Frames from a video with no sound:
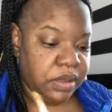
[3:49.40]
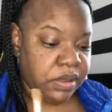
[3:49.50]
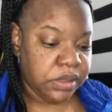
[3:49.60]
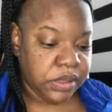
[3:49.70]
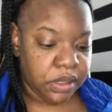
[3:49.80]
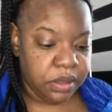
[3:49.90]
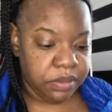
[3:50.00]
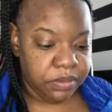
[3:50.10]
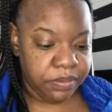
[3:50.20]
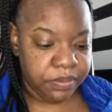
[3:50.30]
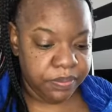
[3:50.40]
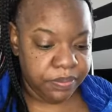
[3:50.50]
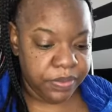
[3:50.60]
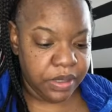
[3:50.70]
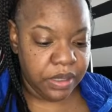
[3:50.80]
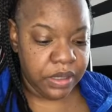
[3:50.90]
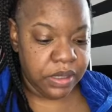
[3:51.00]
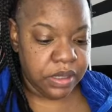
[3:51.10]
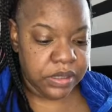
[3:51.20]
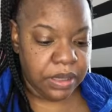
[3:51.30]
So
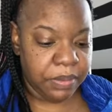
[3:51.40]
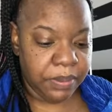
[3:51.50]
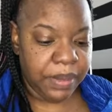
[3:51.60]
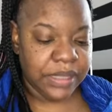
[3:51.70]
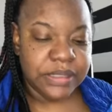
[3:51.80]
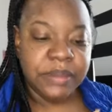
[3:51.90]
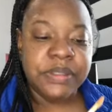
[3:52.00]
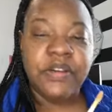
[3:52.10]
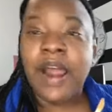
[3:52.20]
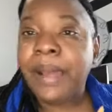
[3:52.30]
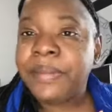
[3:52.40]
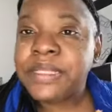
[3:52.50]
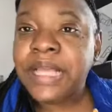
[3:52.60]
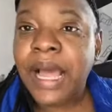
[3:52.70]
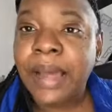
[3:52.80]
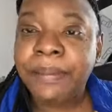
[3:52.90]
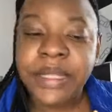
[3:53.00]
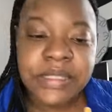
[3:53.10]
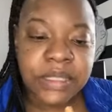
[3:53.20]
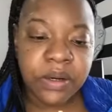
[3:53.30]
some of my subscribers
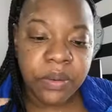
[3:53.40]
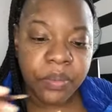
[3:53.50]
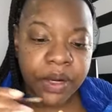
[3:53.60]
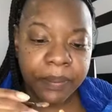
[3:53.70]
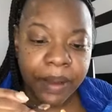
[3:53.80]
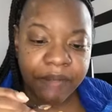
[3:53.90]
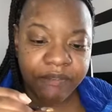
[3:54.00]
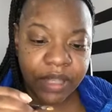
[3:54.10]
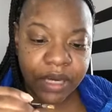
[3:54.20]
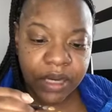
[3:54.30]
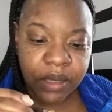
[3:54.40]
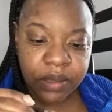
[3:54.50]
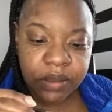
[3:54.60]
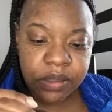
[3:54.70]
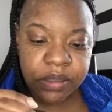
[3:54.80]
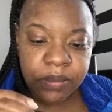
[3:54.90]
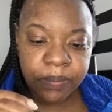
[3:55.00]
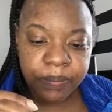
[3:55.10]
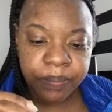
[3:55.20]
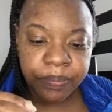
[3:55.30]
commented on one of my videos
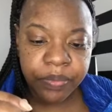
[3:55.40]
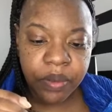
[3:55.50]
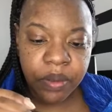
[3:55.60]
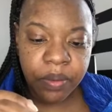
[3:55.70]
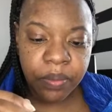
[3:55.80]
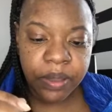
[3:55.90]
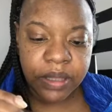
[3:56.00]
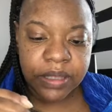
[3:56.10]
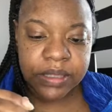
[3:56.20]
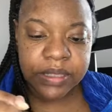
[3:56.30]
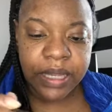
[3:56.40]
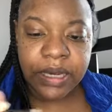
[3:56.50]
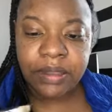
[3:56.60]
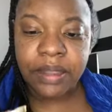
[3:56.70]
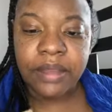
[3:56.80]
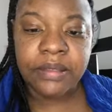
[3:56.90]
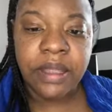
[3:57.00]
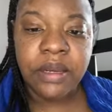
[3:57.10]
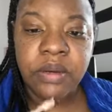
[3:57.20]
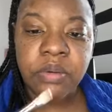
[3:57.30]
where they stated that
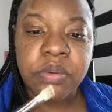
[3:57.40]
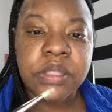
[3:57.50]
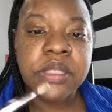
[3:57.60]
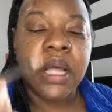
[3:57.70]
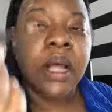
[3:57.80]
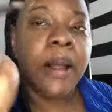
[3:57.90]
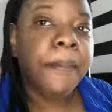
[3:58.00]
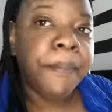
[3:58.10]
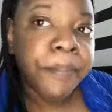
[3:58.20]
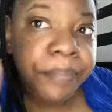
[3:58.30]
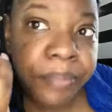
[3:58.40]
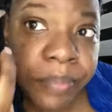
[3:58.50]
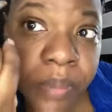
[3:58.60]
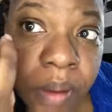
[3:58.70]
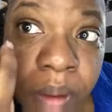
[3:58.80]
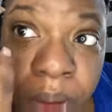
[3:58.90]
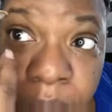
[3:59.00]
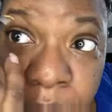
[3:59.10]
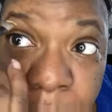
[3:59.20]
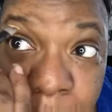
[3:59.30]
they knew um,
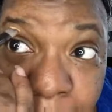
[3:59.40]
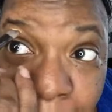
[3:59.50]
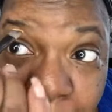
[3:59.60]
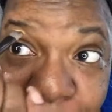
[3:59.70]
they had